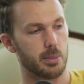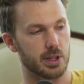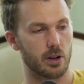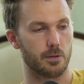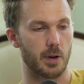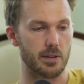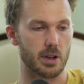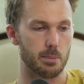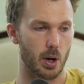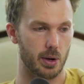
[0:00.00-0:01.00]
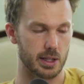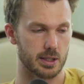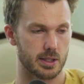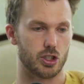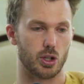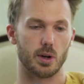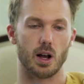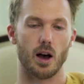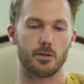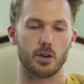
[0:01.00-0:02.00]
But there are five components components to an
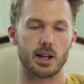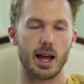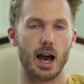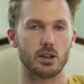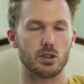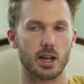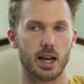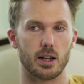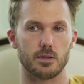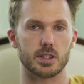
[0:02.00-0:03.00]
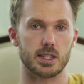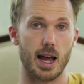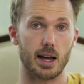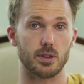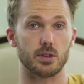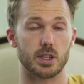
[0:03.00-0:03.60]
offer and how you kind of stack those